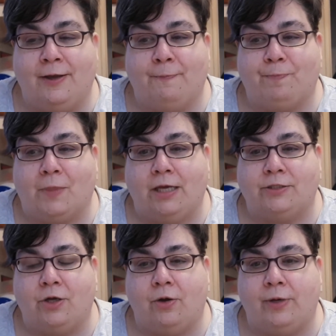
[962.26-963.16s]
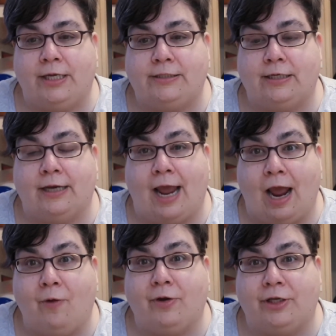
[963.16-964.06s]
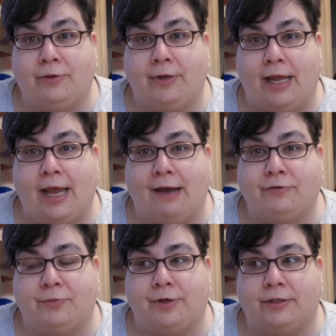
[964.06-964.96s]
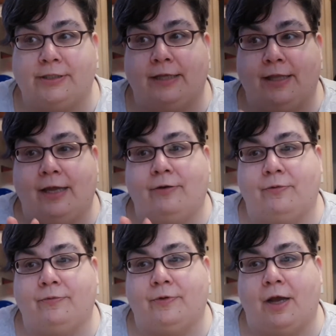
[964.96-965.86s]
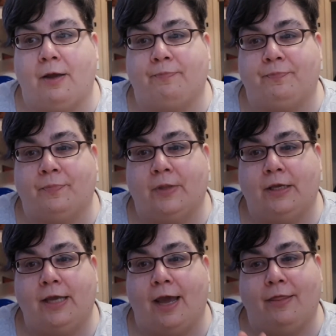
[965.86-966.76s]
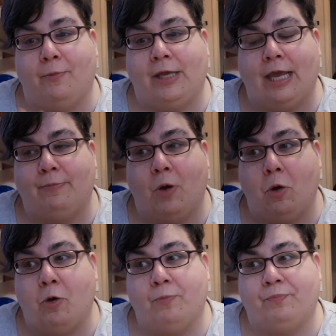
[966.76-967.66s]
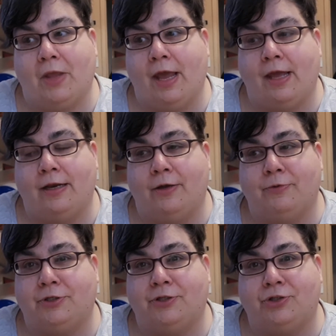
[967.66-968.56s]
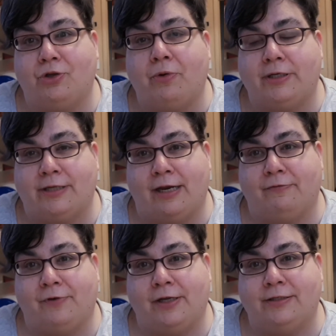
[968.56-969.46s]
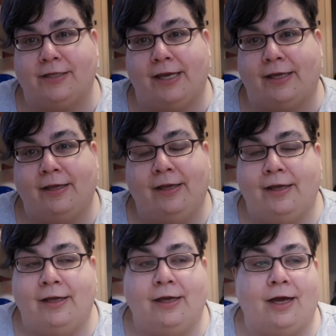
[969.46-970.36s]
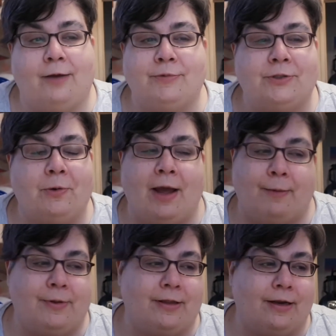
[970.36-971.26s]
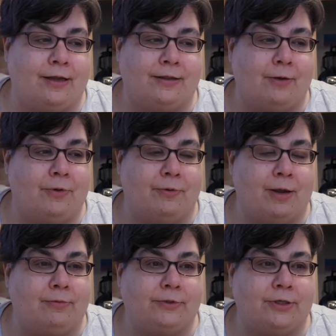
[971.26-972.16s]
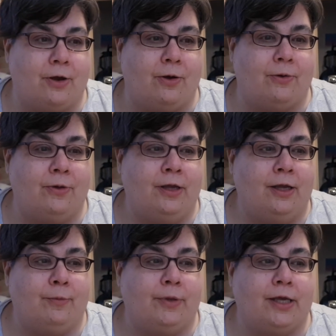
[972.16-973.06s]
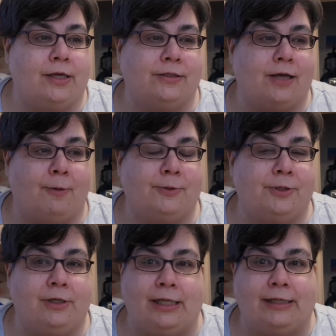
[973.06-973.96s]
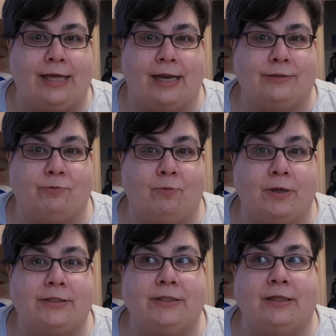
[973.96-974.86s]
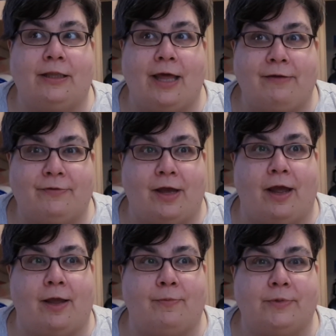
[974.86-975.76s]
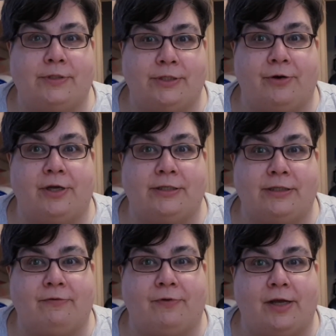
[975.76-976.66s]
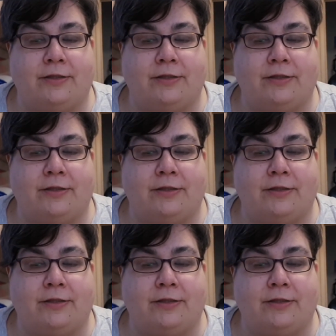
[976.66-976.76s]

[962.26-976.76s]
So he did an hour Q&A afterwards, and then and then we came home, and it was just so exciting, friends. Like, I'm so happy that we were able to go, because opportunity like that is once in a lifetime. Seriously, friends.